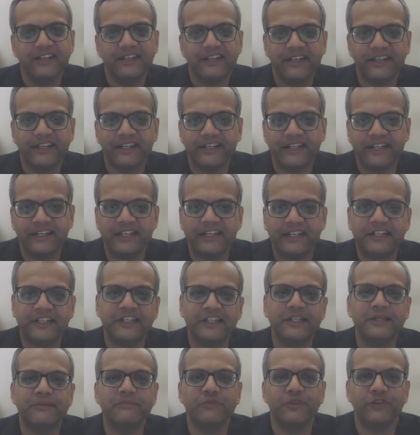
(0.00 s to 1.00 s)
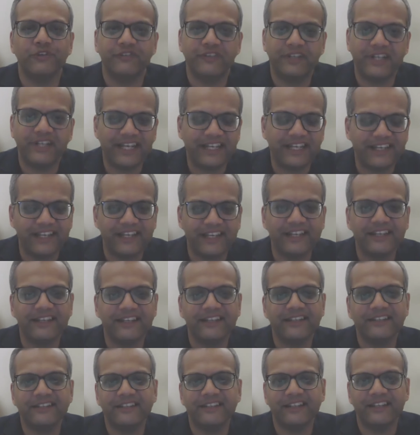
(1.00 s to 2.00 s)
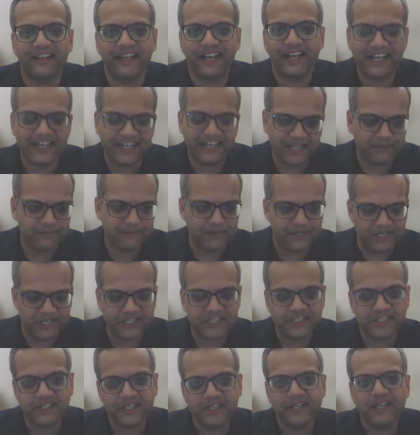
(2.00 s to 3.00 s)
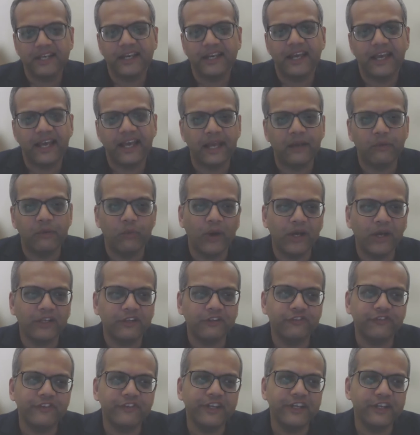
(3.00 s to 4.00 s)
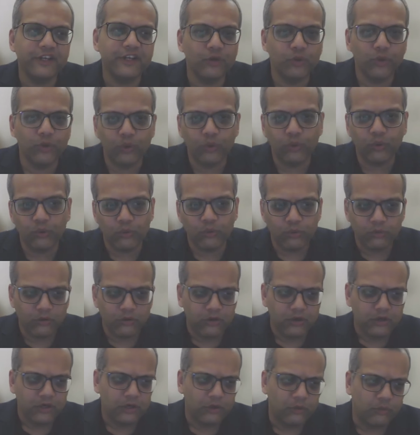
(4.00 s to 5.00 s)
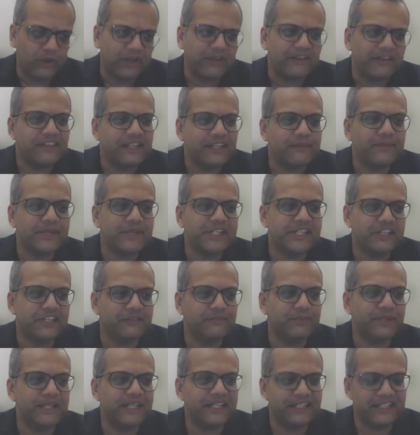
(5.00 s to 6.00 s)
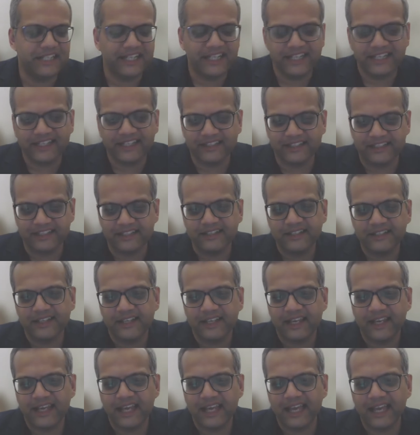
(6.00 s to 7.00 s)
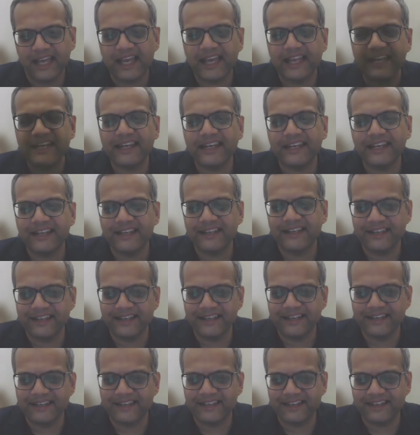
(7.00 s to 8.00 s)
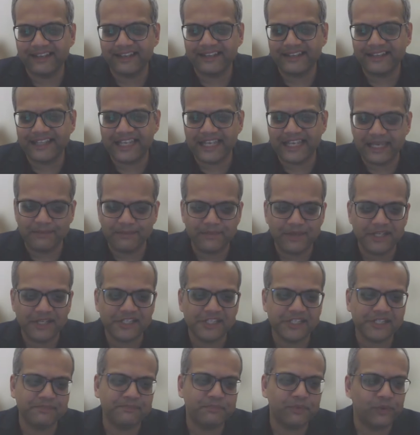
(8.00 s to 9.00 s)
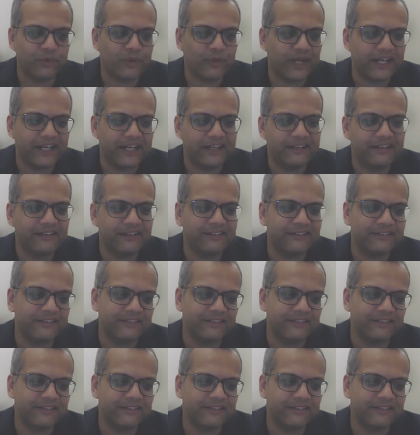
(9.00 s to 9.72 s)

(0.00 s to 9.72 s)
in terms of taking the right image. And once the image has been taken and the image provides